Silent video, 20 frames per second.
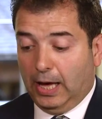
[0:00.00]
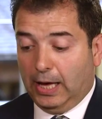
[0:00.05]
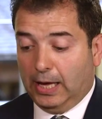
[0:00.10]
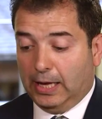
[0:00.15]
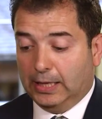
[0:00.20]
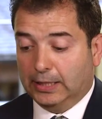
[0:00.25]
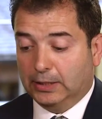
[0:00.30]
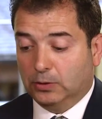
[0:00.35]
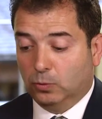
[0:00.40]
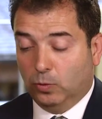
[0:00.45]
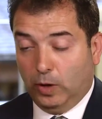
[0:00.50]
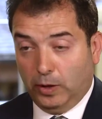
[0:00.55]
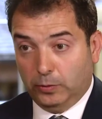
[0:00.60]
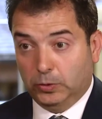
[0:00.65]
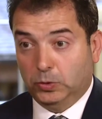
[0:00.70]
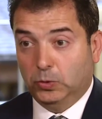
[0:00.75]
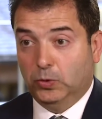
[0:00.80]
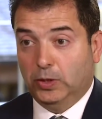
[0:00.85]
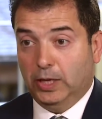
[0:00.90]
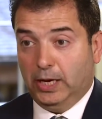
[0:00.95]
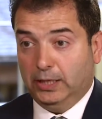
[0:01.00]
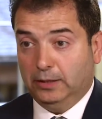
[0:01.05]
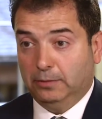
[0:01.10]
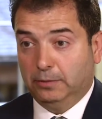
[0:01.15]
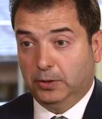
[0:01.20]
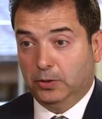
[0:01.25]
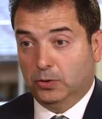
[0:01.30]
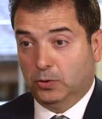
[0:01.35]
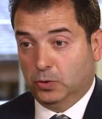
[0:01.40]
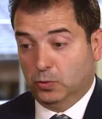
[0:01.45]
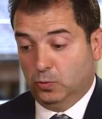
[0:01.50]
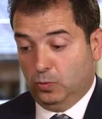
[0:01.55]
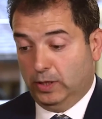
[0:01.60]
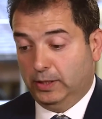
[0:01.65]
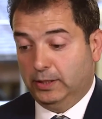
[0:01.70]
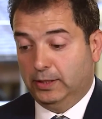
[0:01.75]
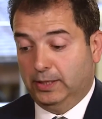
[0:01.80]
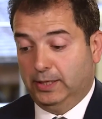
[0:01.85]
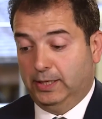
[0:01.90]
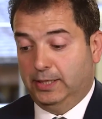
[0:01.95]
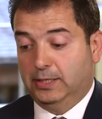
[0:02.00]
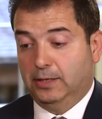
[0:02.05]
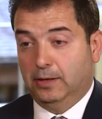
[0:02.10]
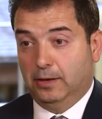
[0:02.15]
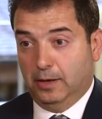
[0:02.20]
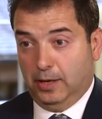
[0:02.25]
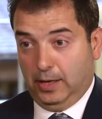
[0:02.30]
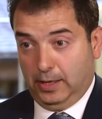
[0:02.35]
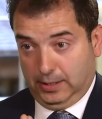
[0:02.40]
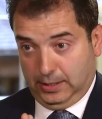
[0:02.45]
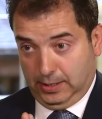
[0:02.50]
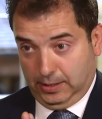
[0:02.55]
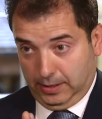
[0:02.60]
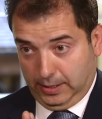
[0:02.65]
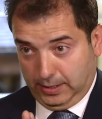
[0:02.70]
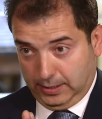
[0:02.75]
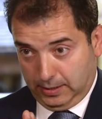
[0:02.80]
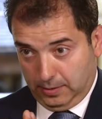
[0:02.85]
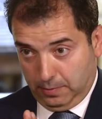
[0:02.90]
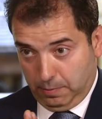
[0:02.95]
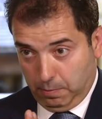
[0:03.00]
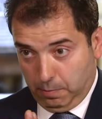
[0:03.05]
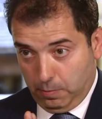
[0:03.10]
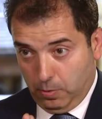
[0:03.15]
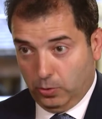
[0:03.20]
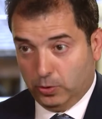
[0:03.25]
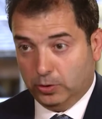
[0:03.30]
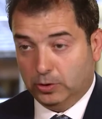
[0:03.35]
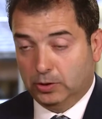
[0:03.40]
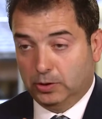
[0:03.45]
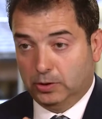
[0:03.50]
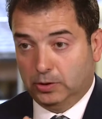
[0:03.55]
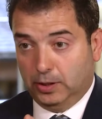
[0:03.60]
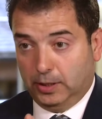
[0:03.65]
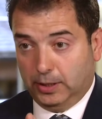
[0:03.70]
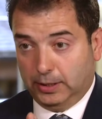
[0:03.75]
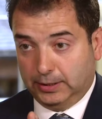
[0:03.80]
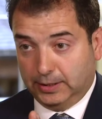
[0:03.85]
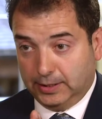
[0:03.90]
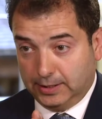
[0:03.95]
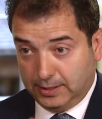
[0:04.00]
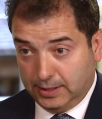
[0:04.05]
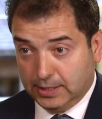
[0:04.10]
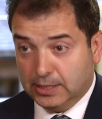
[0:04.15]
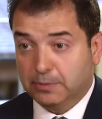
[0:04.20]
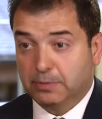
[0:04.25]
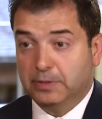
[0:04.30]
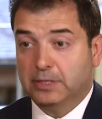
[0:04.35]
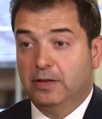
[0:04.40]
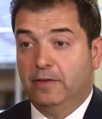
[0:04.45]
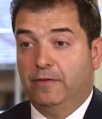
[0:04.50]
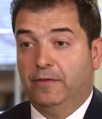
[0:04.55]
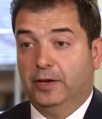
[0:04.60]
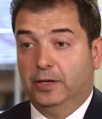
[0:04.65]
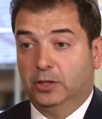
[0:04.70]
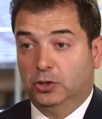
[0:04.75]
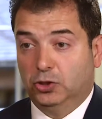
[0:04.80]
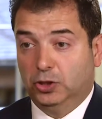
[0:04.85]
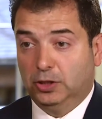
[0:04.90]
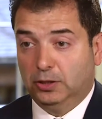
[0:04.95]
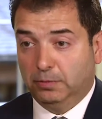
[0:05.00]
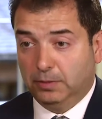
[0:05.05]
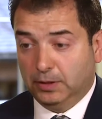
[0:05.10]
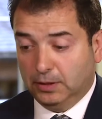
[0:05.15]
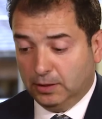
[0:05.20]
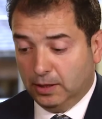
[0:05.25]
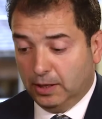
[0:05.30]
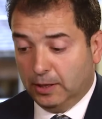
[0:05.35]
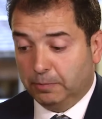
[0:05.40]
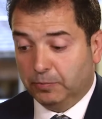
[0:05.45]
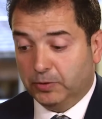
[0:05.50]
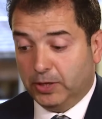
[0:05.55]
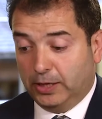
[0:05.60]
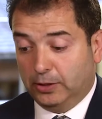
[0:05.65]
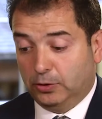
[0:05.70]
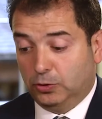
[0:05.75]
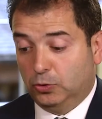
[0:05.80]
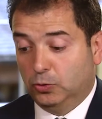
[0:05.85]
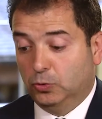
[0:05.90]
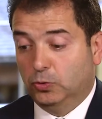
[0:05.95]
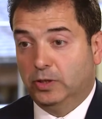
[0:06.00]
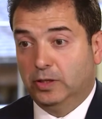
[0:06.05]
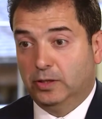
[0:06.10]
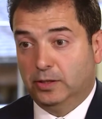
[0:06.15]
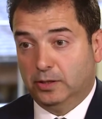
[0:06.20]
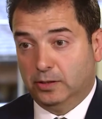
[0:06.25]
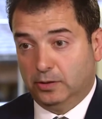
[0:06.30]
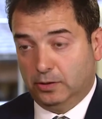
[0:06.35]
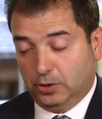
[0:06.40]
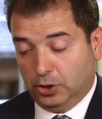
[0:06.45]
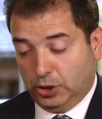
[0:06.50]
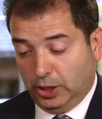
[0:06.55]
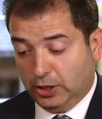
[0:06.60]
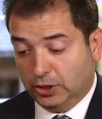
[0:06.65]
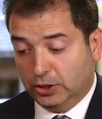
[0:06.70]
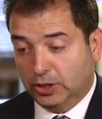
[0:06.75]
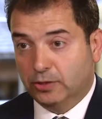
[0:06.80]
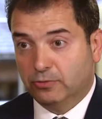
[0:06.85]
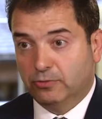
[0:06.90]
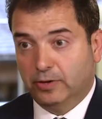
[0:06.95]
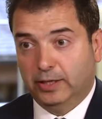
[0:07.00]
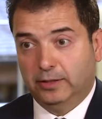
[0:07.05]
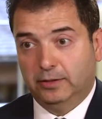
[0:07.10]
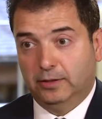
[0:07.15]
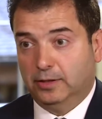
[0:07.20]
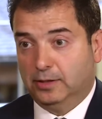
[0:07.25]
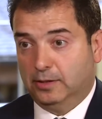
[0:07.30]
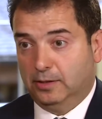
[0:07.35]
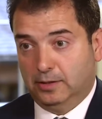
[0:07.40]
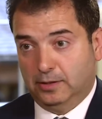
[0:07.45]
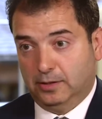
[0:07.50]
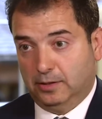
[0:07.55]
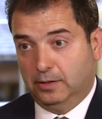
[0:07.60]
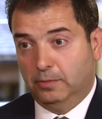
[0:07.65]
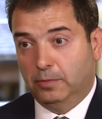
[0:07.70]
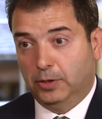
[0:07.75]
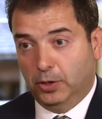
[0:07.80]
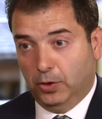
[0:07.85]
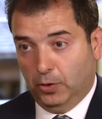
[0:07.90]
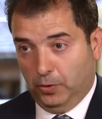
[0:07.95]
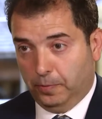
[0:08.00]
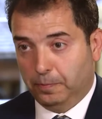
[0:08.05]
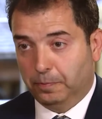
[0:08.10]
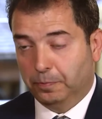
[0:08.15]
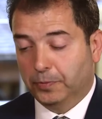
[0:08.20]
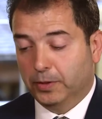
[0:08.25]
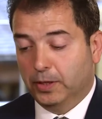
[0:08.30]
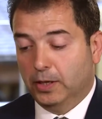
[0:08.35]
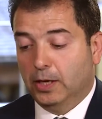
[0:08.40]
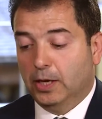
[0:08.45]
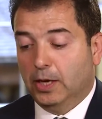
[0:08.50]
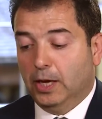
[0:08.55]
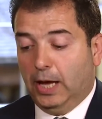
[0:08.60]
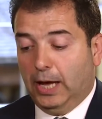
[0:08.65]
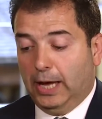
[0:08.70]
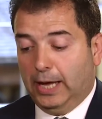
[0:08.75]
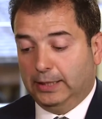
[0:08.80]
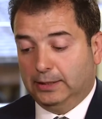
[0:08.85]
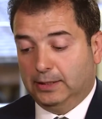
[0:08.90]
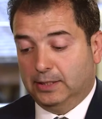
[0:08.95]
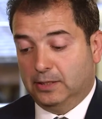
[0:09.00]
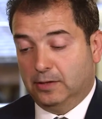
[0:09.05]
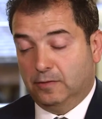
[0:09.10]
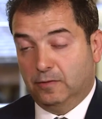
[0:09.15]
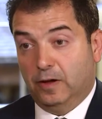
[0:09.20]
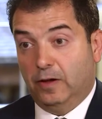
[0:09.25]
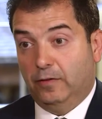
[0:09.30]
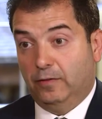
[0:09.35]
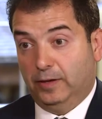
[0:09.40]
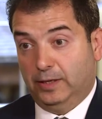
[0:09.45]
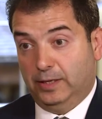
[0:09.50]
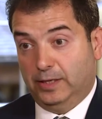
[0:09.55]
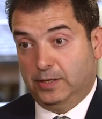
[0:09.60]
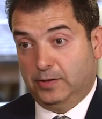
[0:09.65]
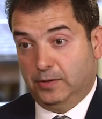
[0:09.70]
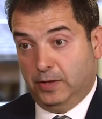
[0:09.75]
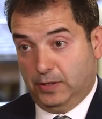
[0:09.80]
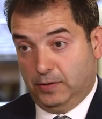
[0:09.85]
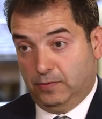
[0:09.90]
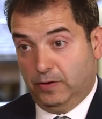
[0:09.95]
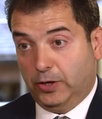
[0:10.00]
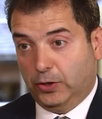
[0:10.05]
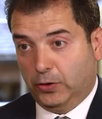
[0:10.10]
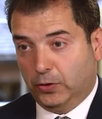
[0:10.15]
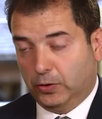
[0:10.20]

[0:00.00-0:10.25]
And why we do that? Because one is a more disease specific treatment, and two, the rejection rate is extremely low and the survival is very